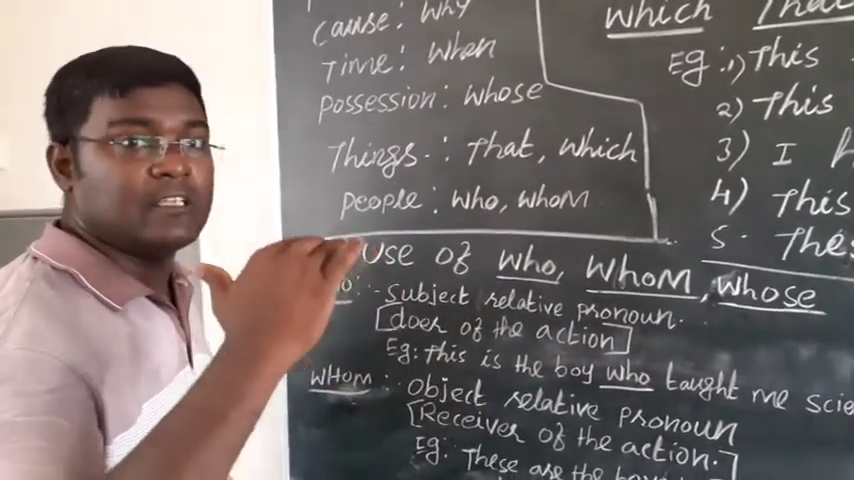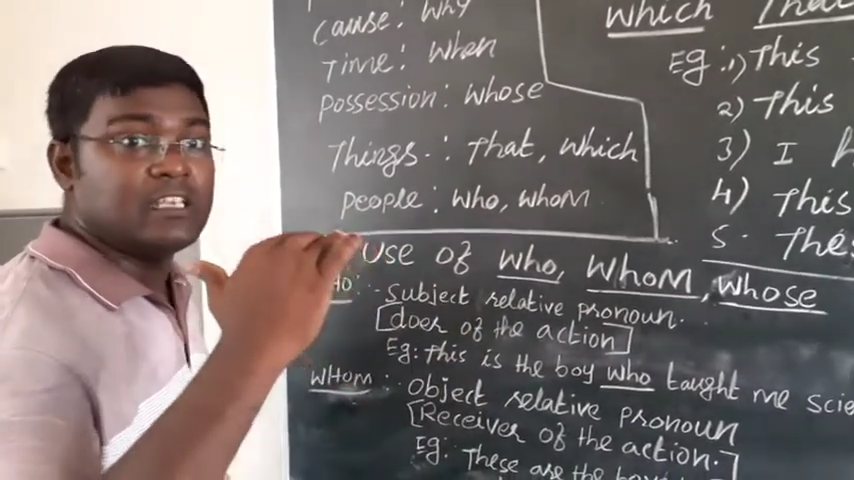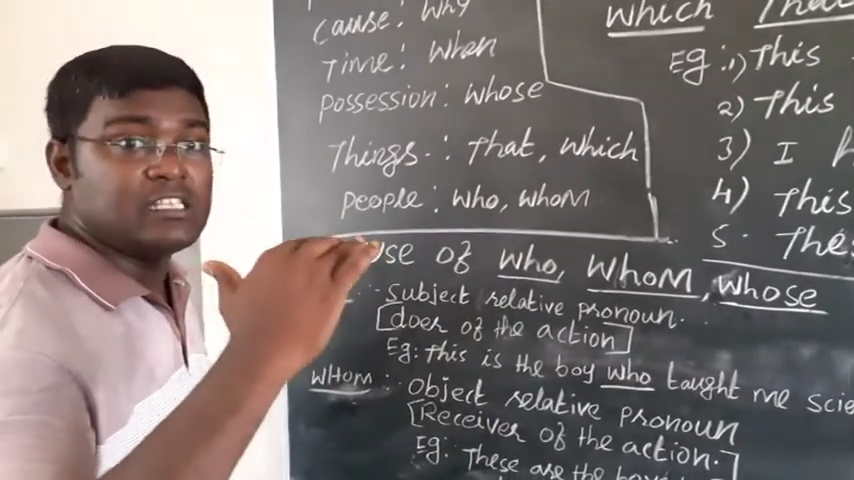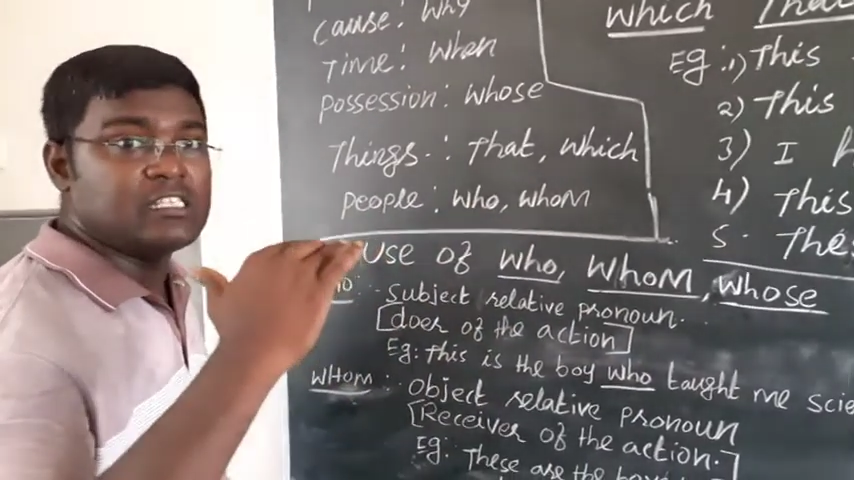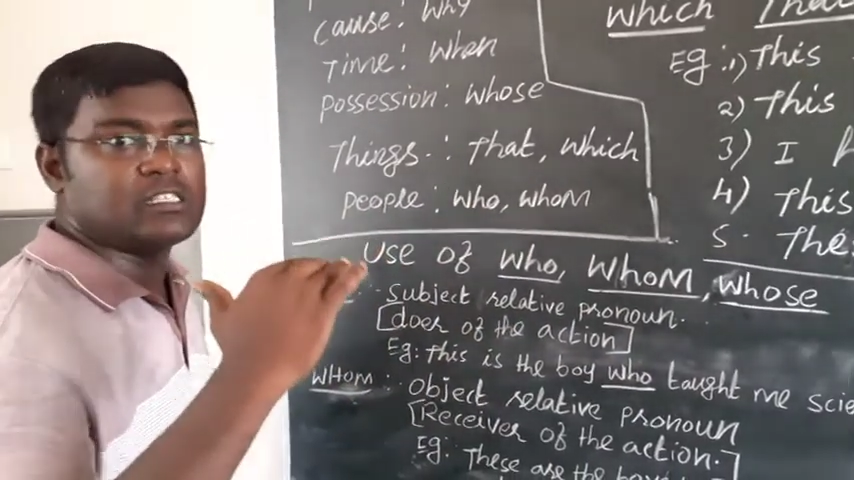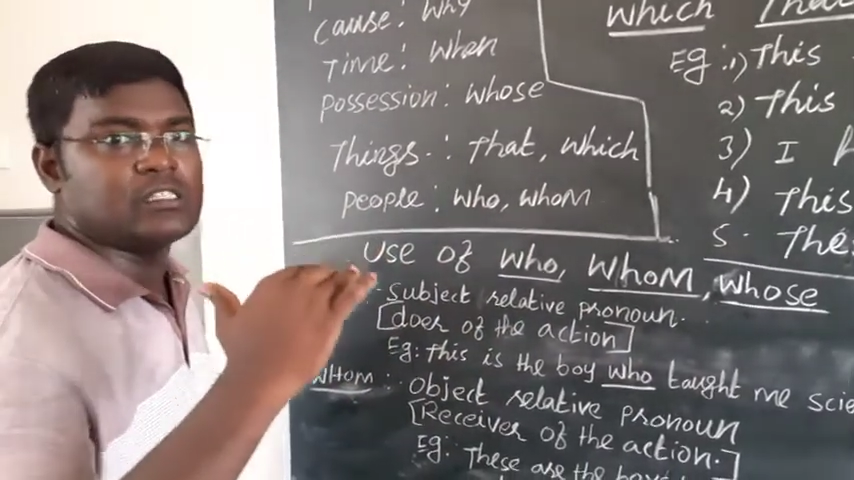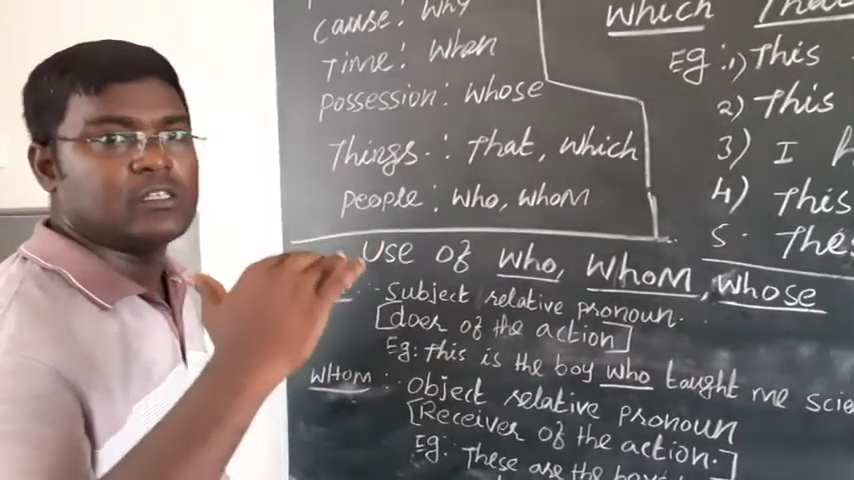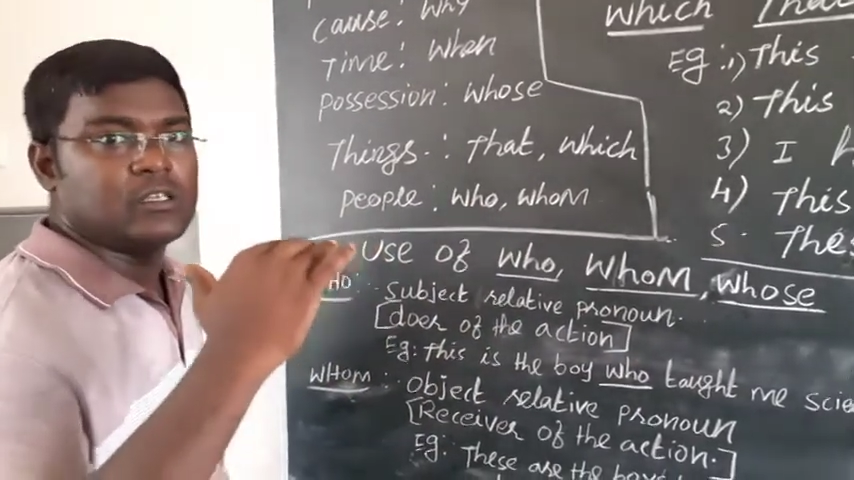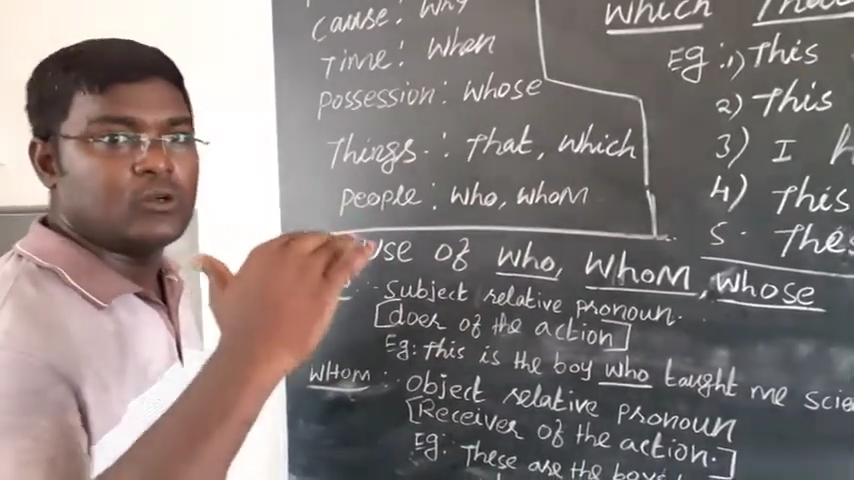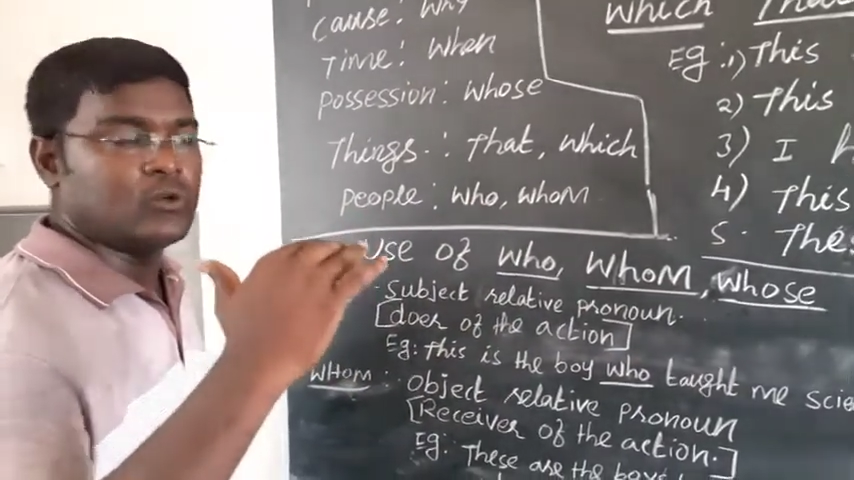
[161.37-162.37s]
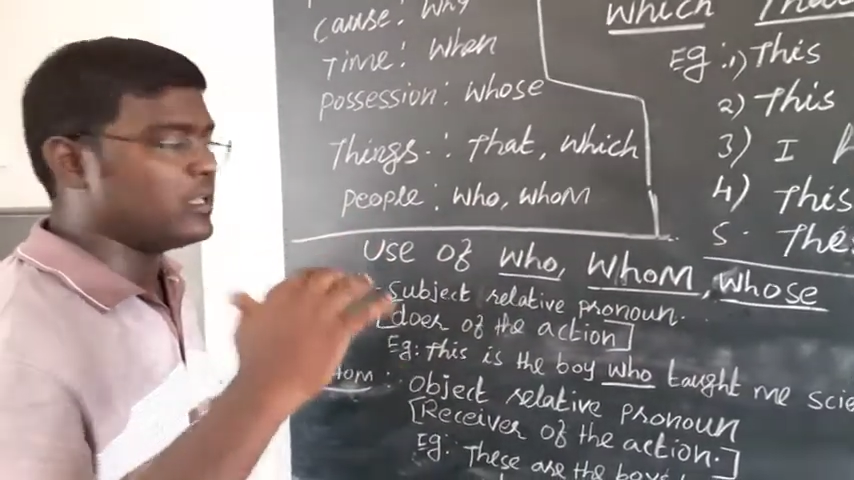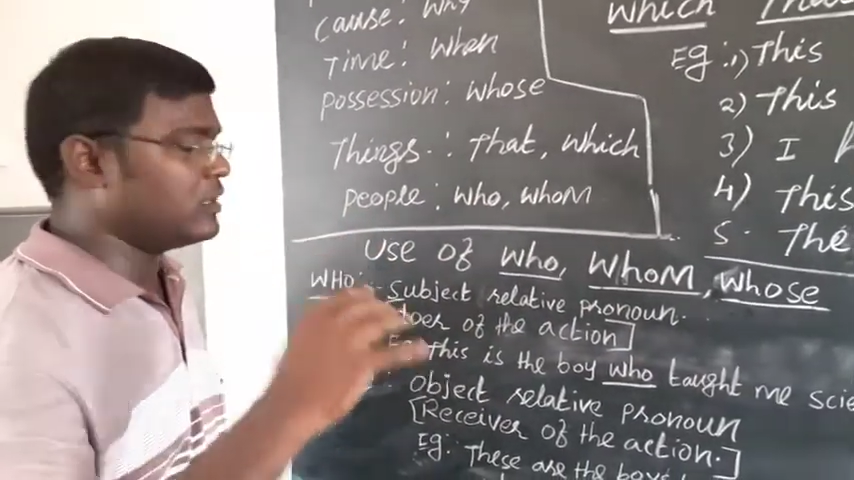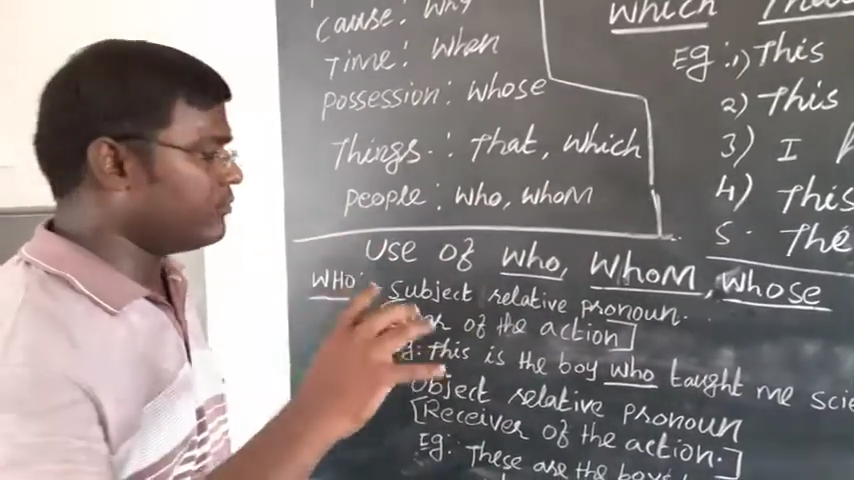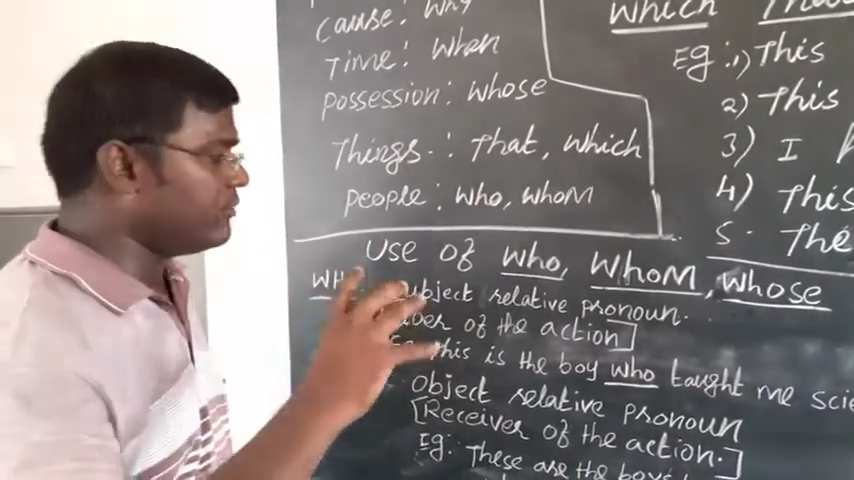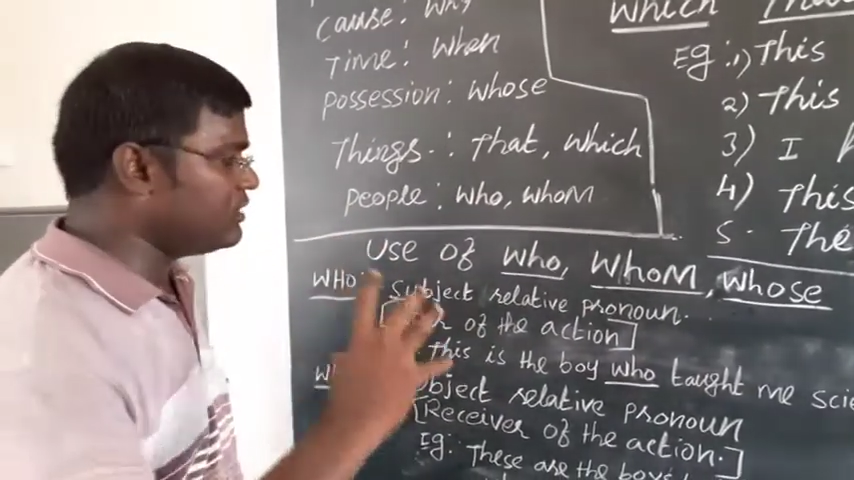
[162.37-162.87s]
is
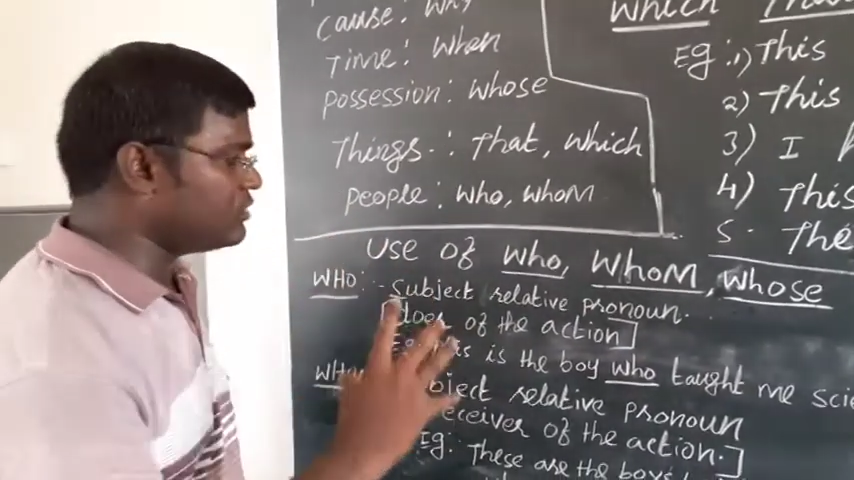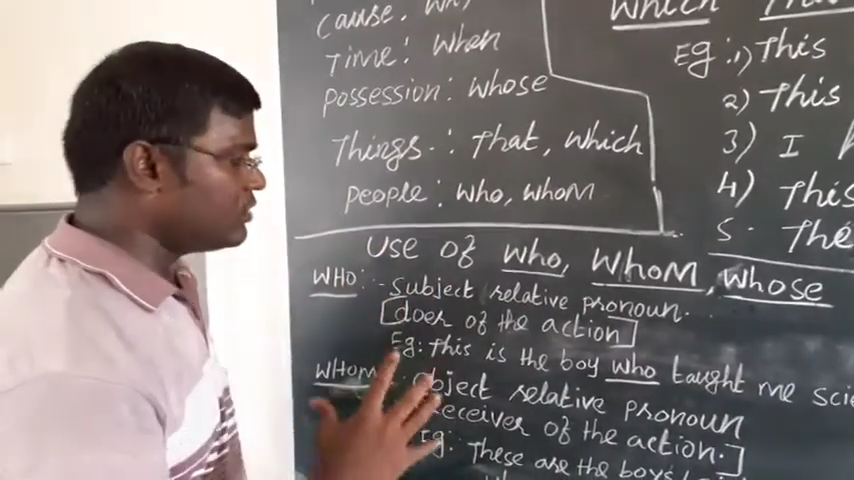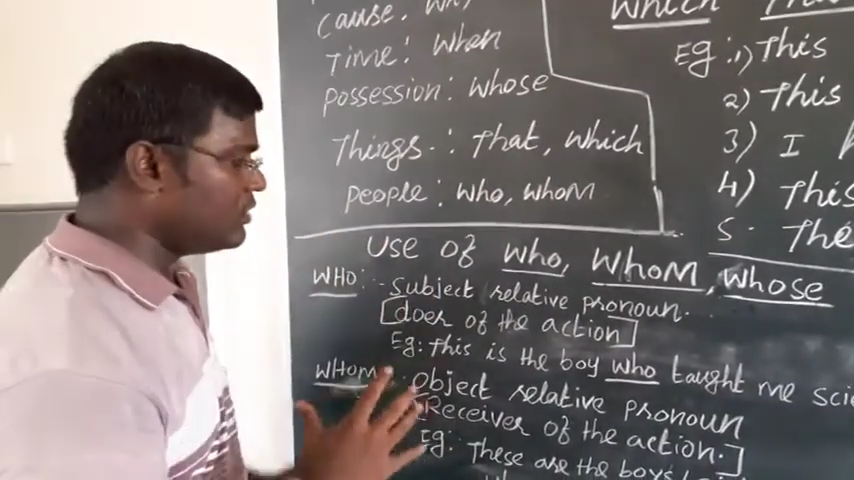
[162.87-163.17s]
doing, means